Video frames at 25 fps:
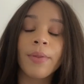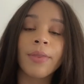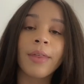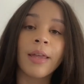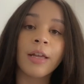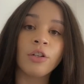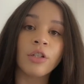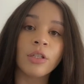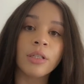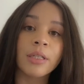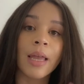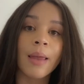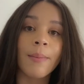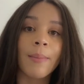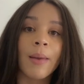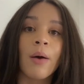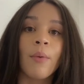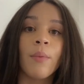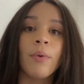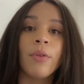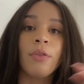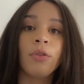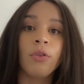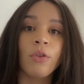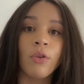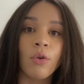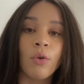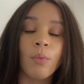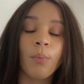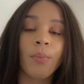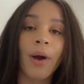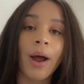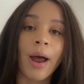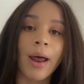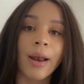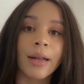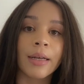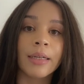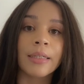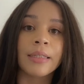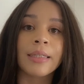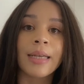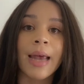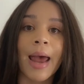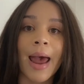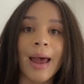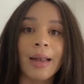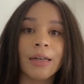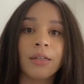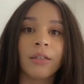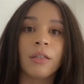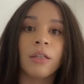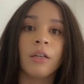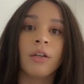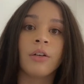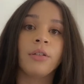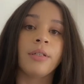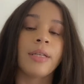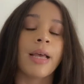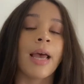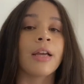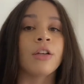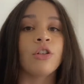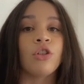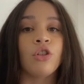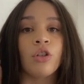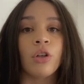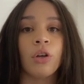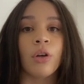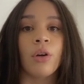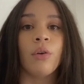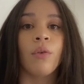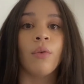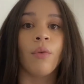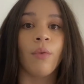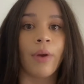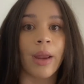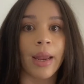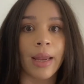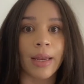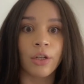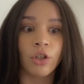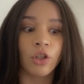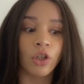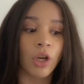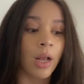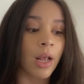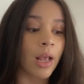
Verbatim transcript: They just came out with new products to add to their texture range.